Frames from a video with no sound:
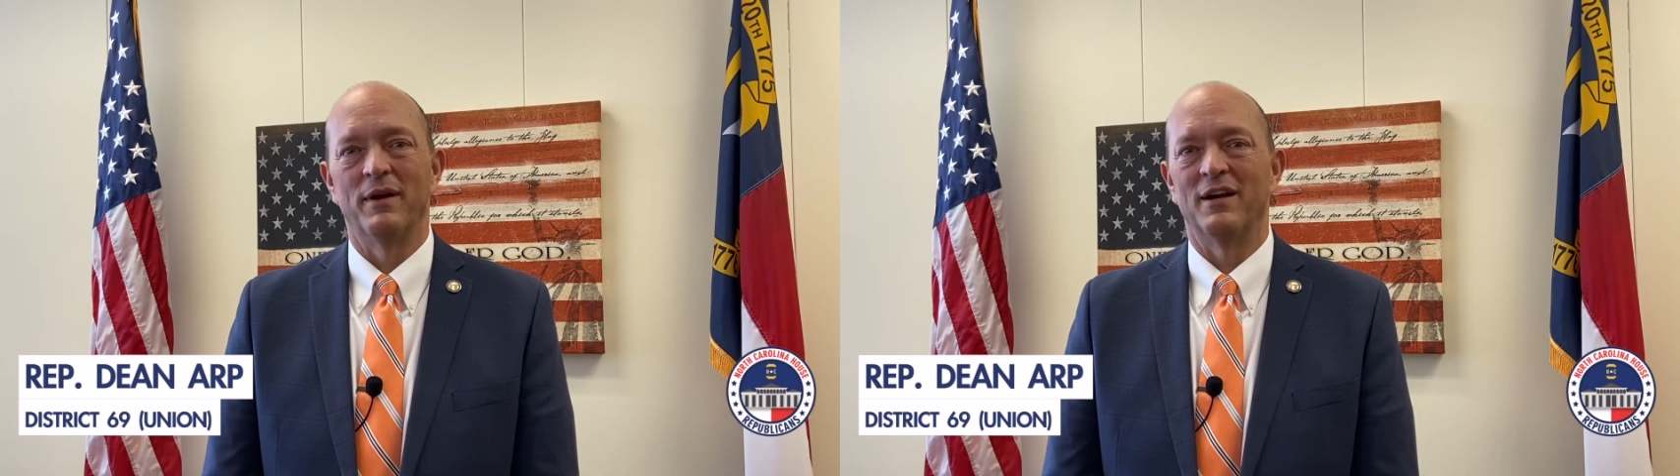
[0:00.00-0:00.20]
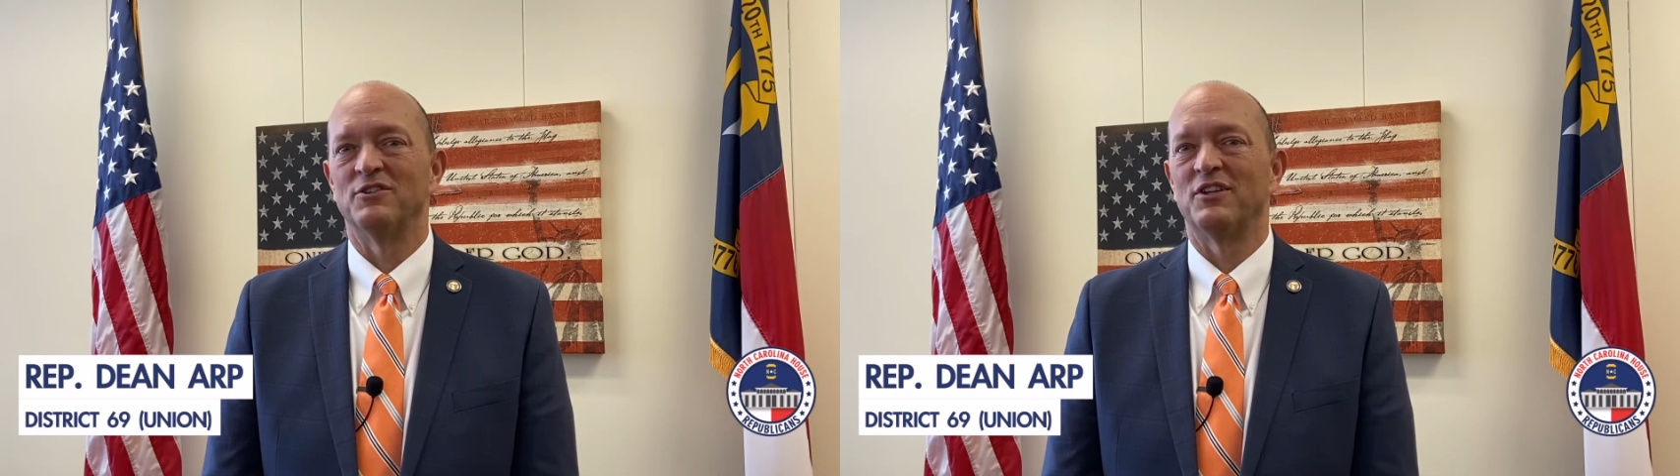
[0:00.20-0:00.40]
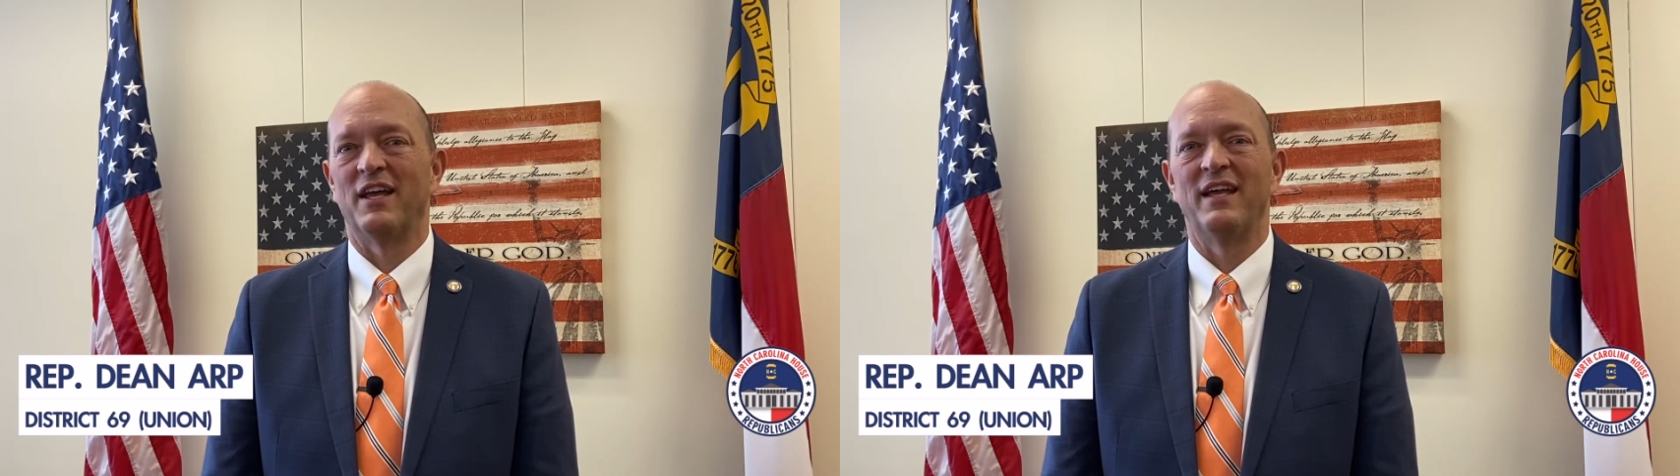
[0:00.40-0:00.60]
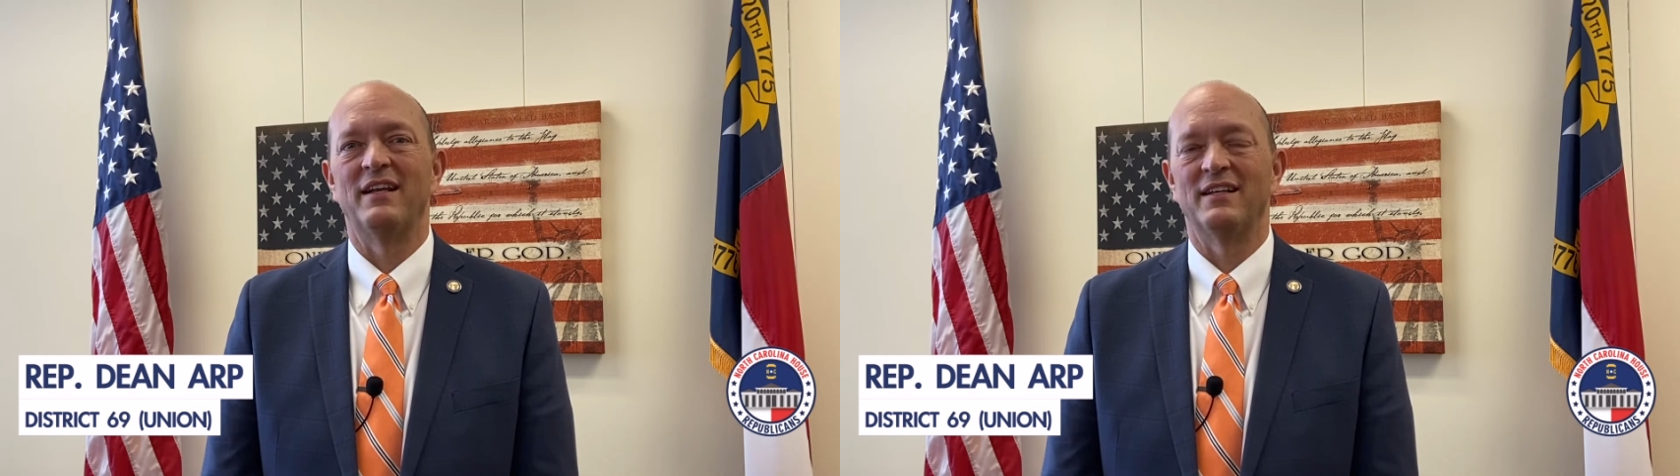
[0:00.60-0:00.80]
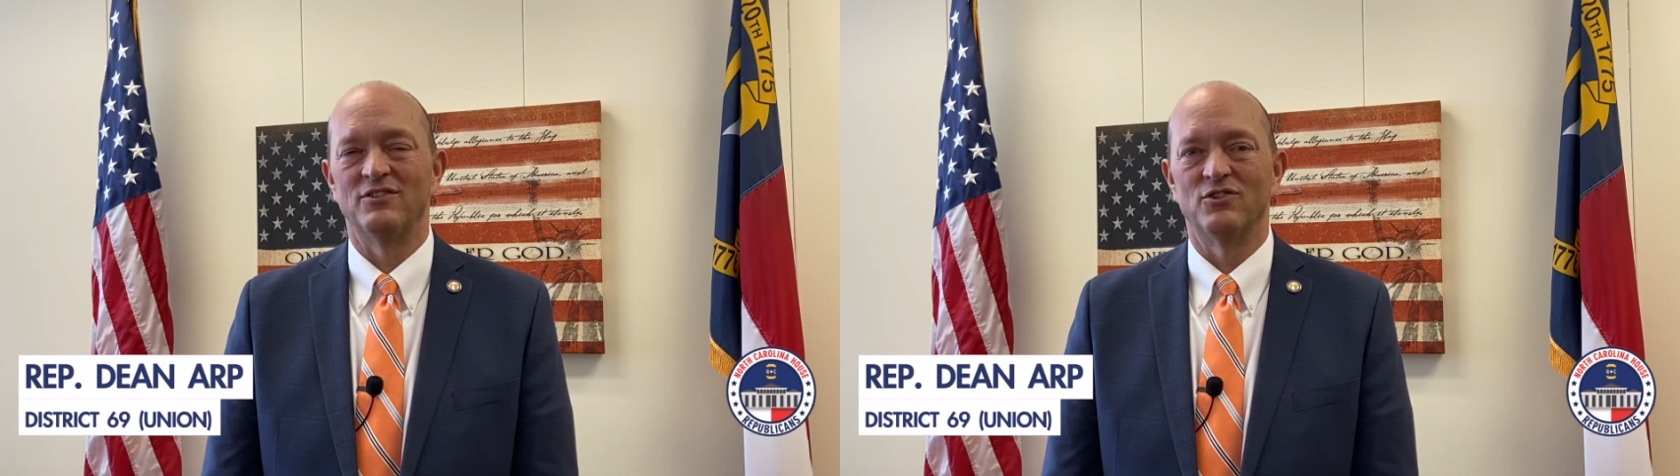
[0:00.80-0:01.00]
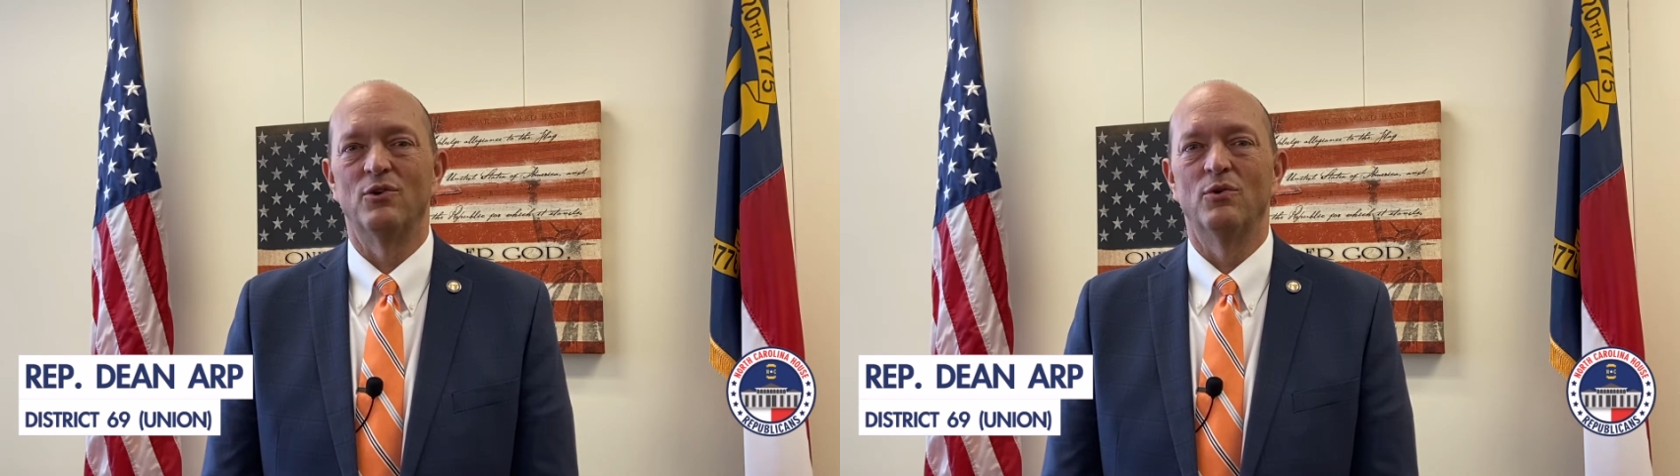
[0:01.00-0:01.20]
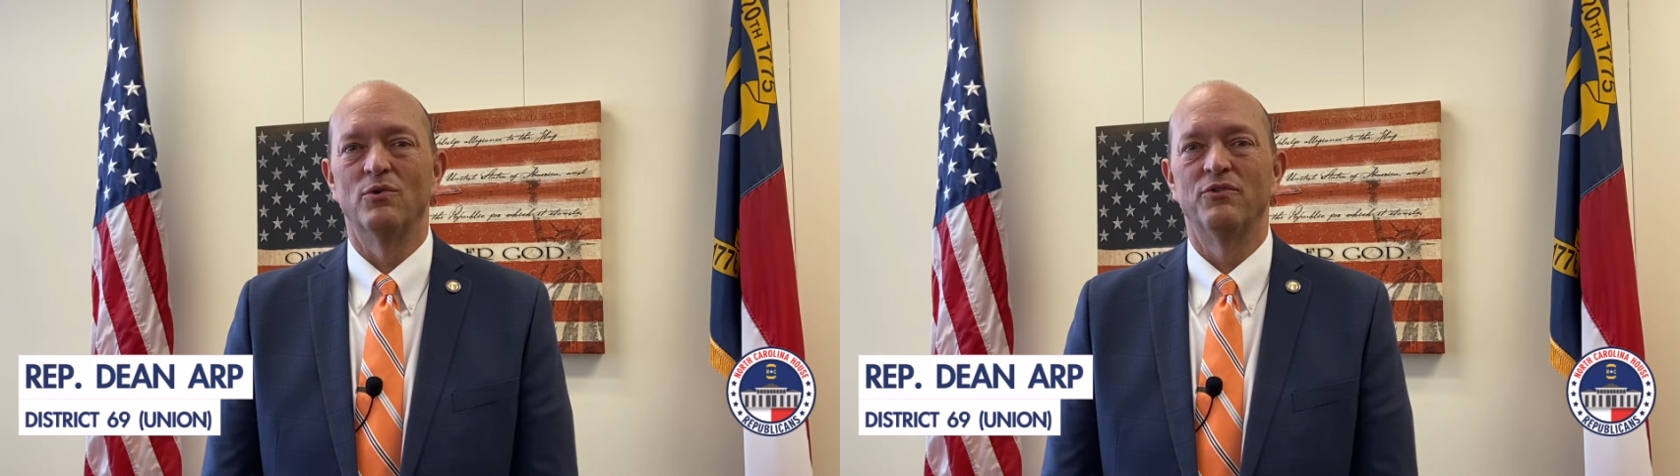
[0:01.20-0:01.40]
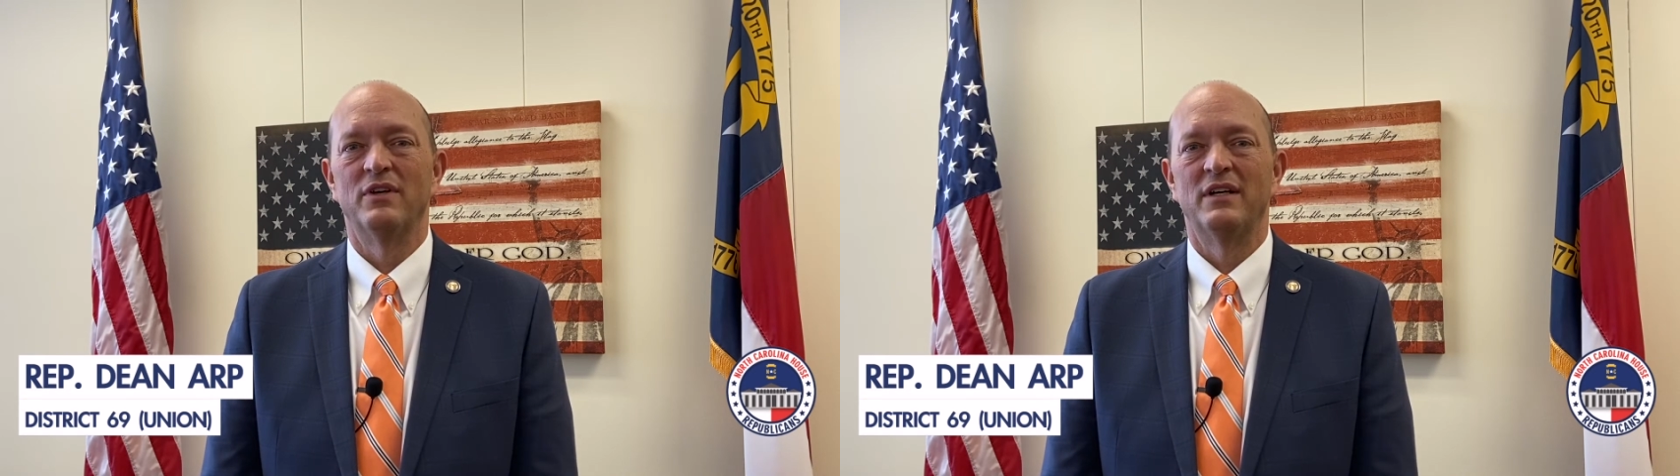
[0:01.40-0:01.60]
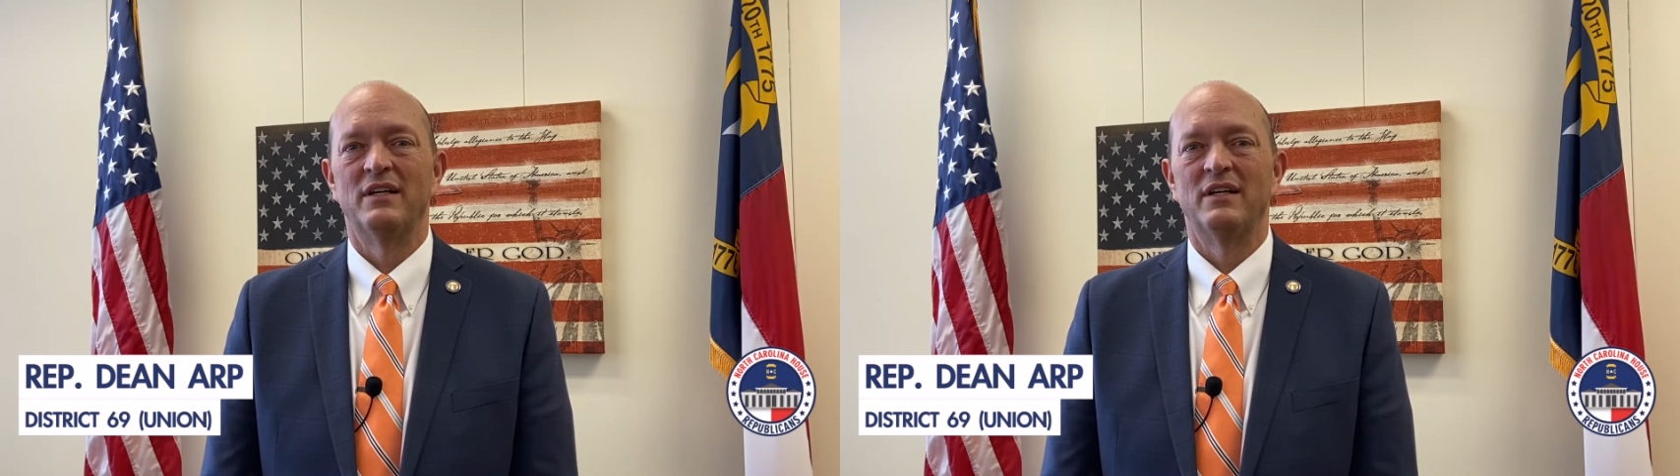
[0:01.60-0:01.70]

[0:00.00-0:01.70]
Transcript: our state and schools.